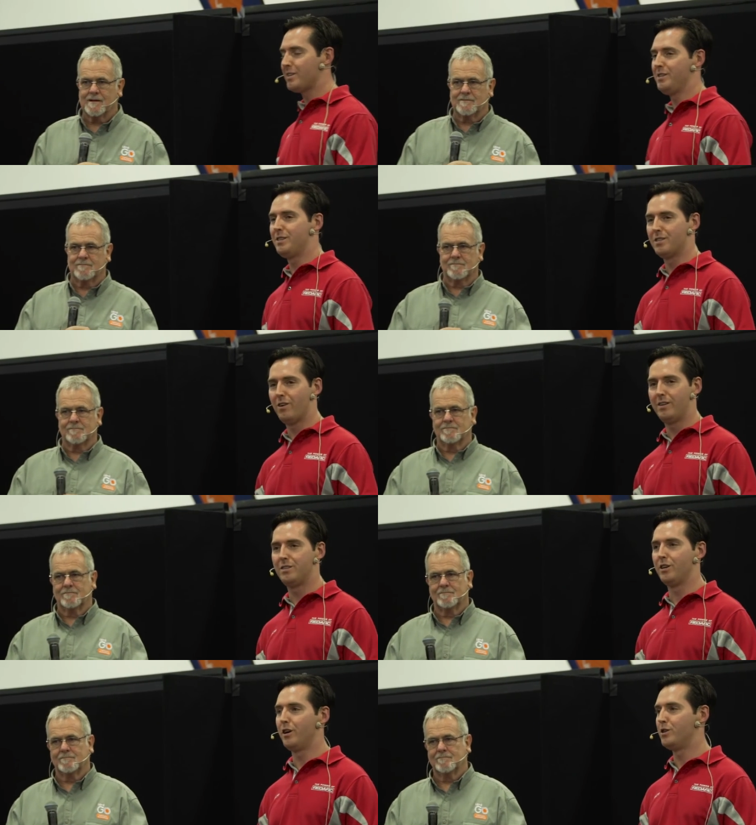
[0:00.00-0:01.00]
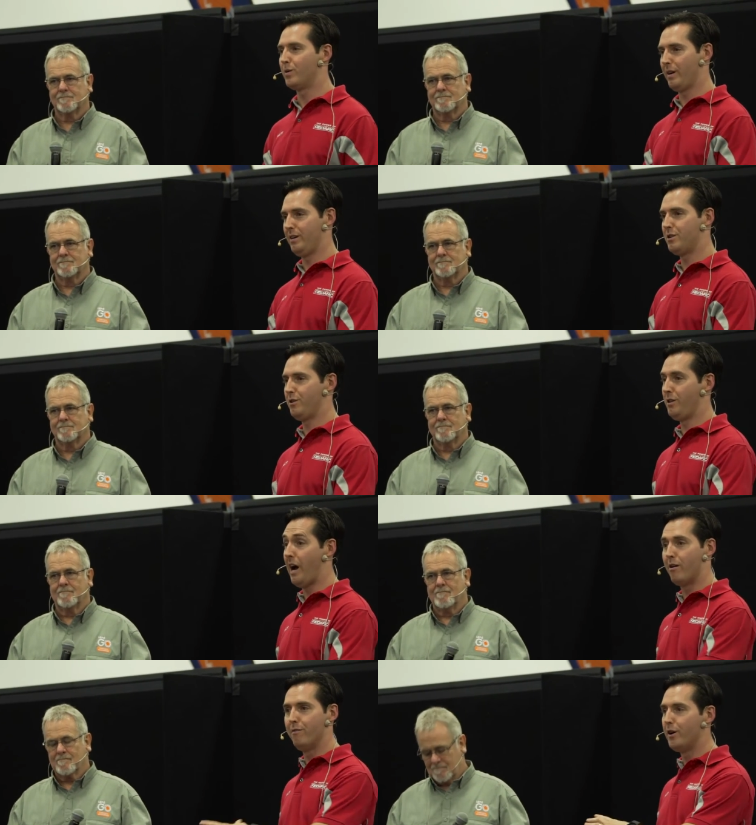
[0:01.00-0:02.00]
Speaker 1: actually designed to go directly to
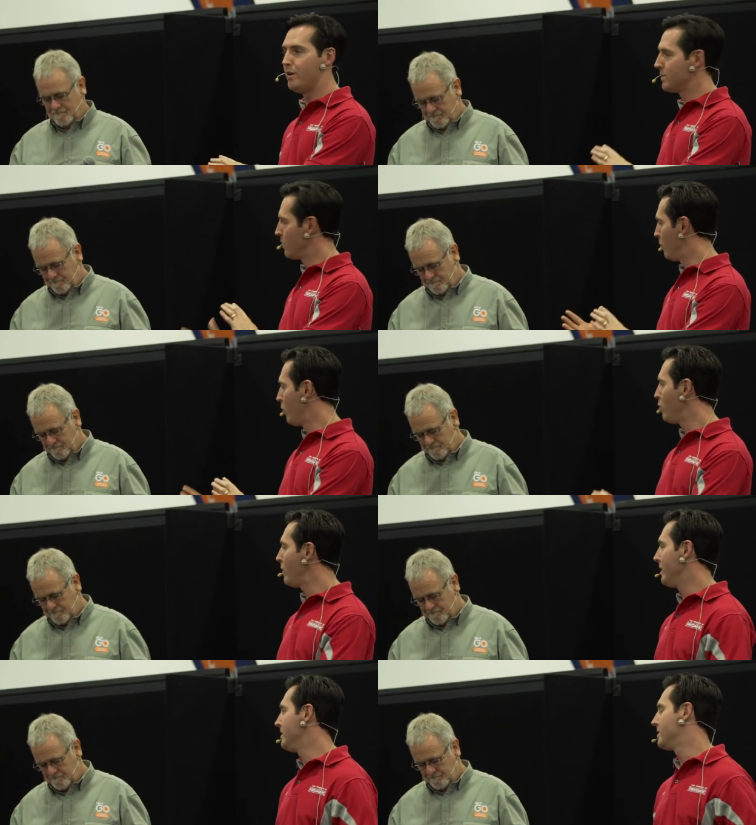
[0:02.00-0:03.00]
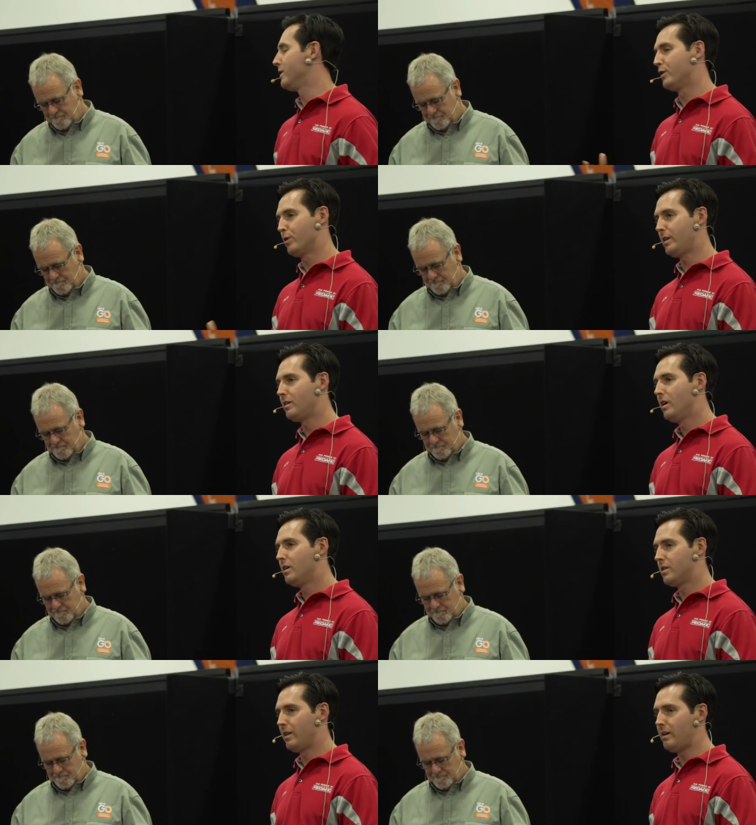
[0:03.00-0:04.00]
our inverters on the wall and into the grid.
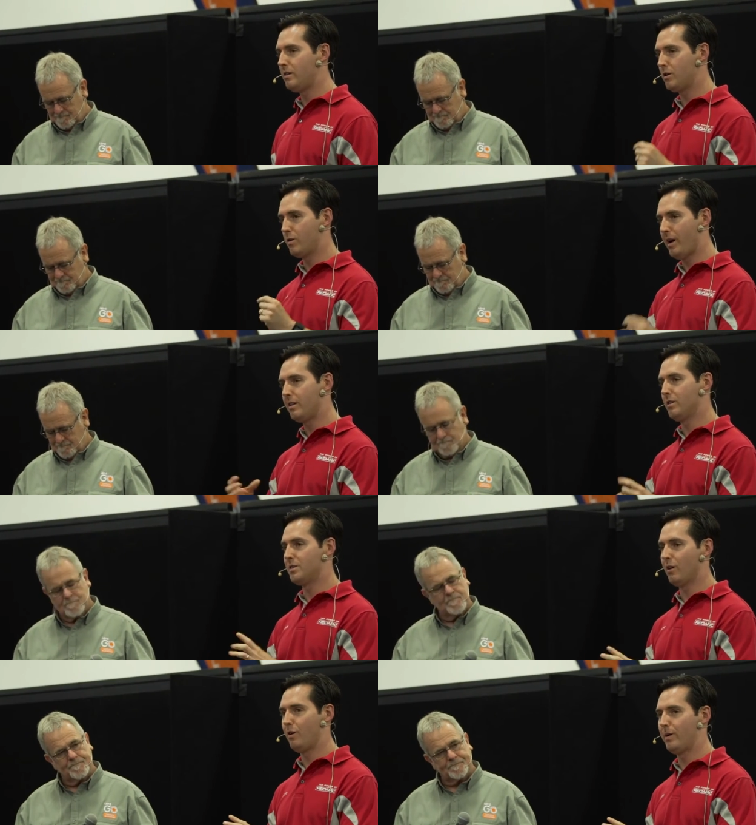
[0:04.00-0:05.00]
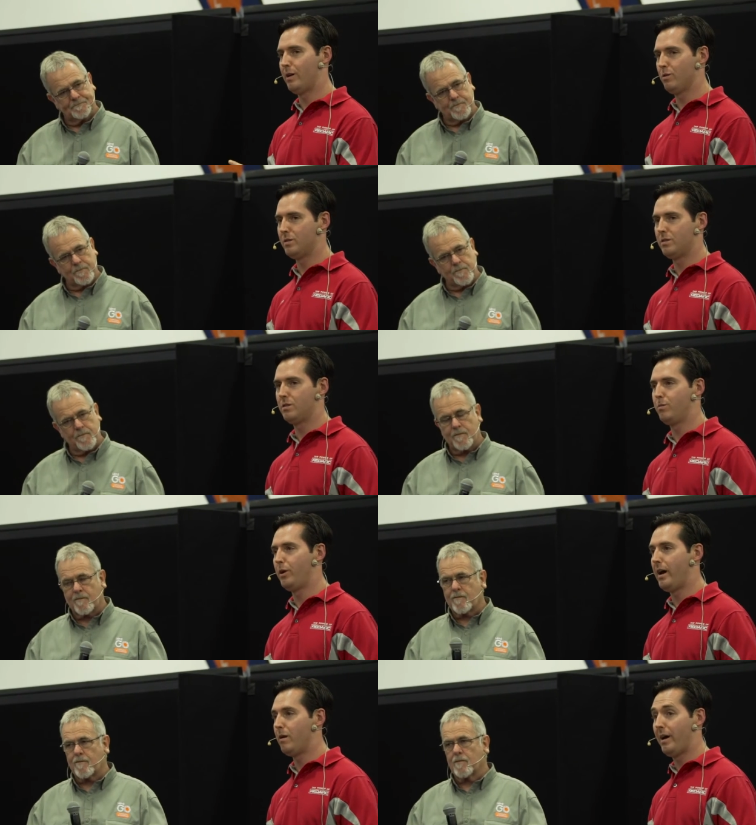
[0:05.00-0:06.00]
So they create those solar panels to
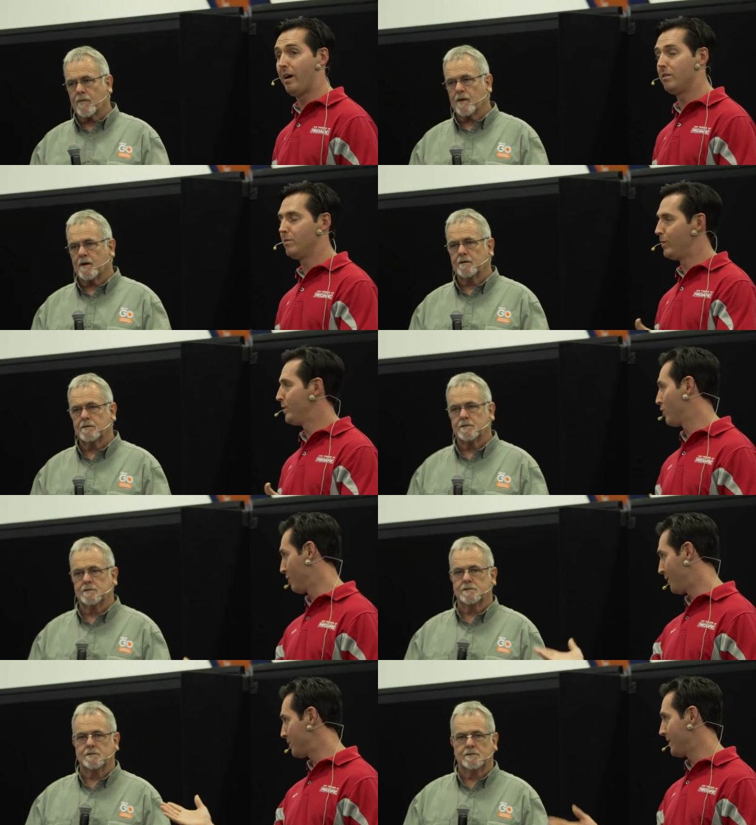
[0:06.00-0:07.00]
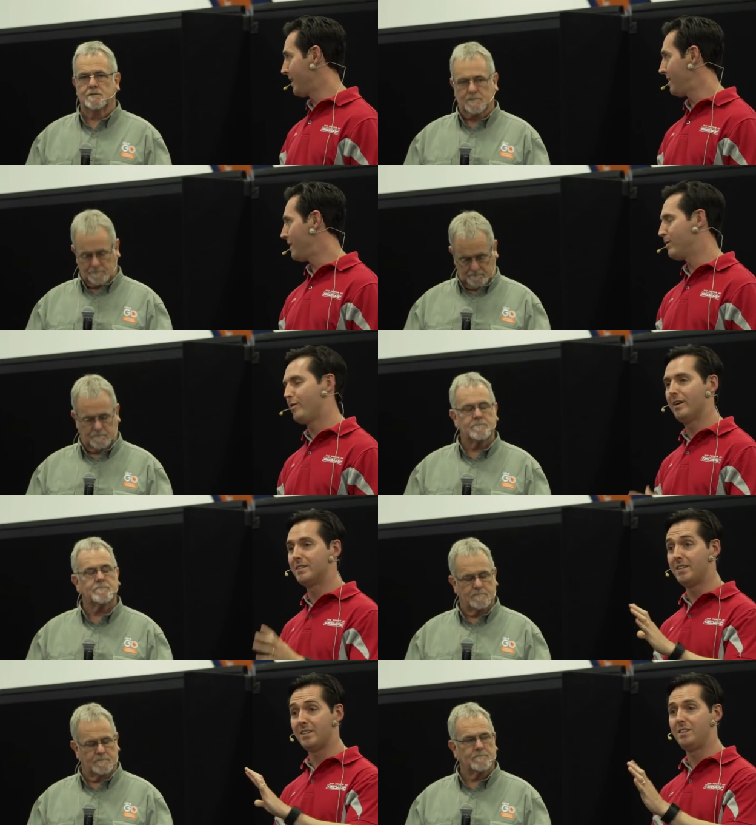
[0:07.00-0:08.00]
put out about, when we talk volts again, up around
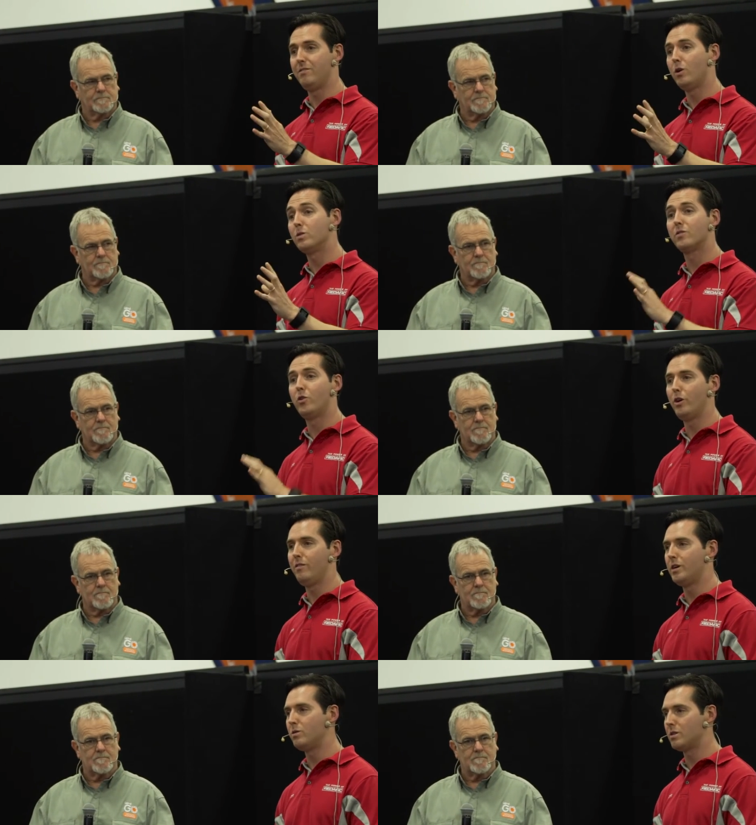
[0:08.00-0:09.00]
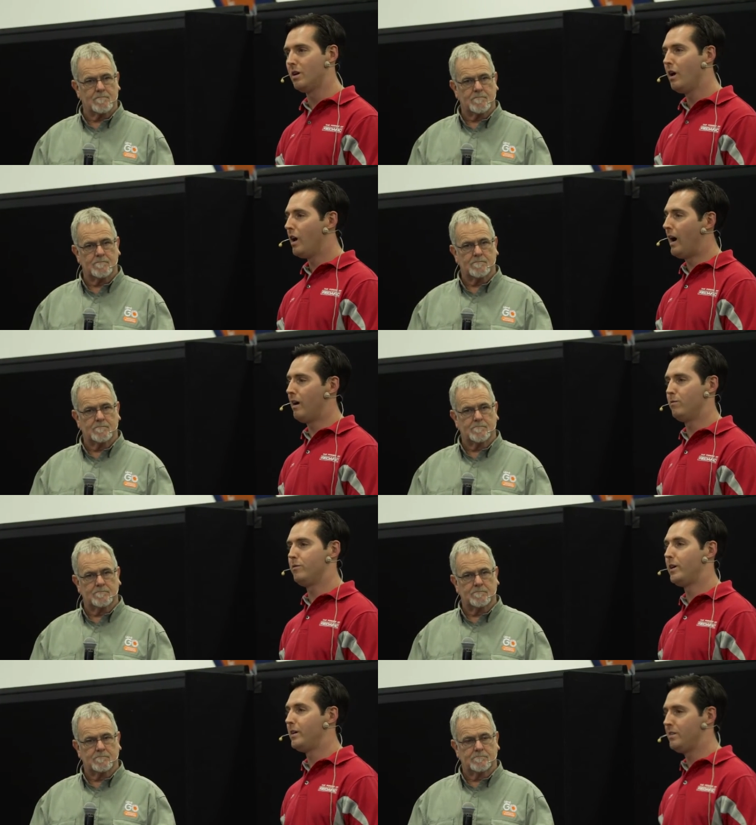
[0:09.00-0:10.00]
60 volts, 40 volts. Um,
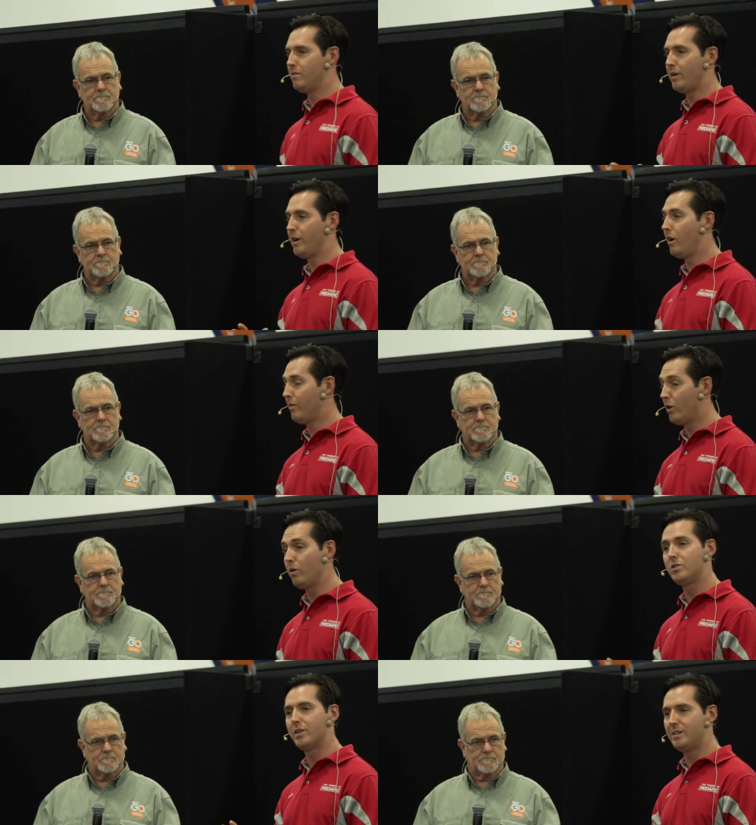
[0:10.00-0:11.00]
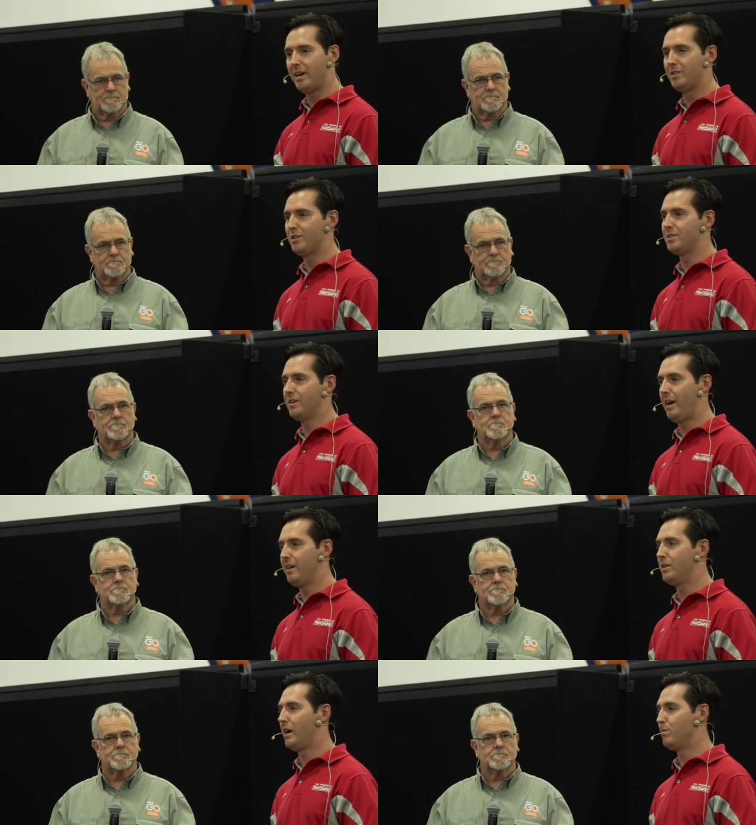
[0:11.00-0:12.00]
very, very high voltage, very dangerous,
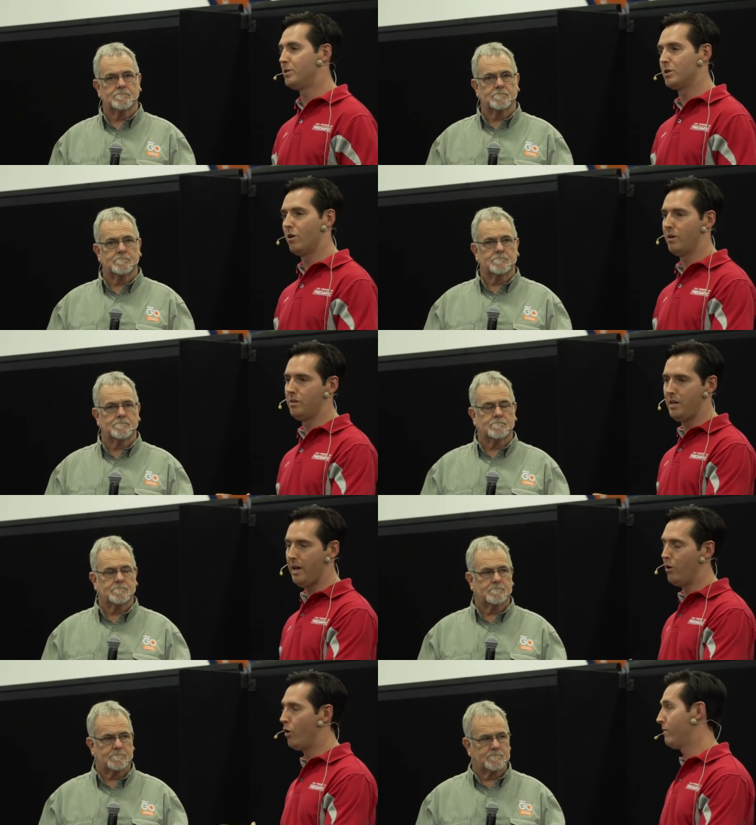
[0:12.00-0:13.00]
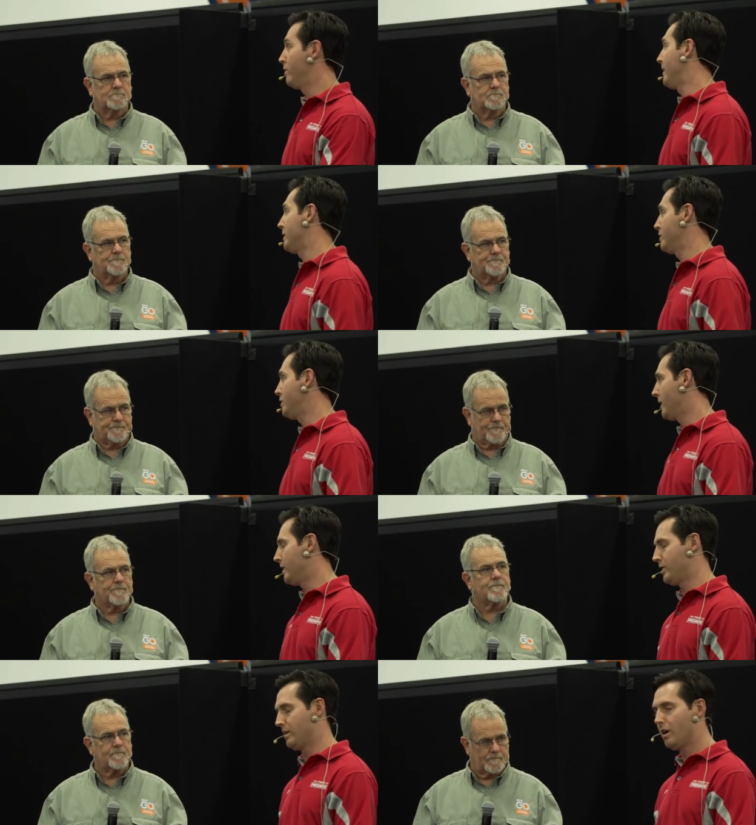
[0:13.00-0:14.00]
and um, designed, yeah, not for battery
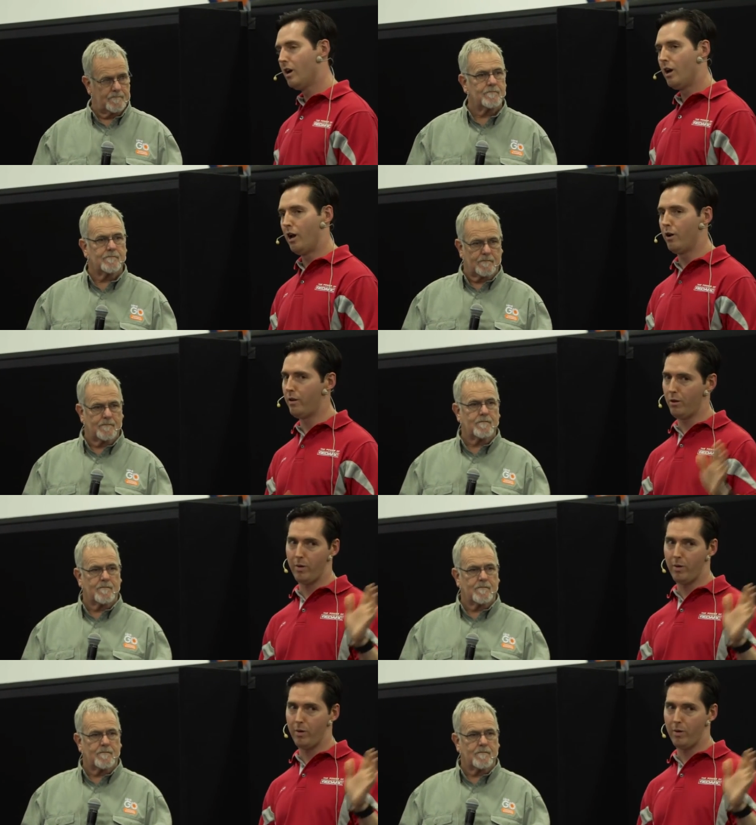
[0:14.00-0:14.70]
charging. A lot of the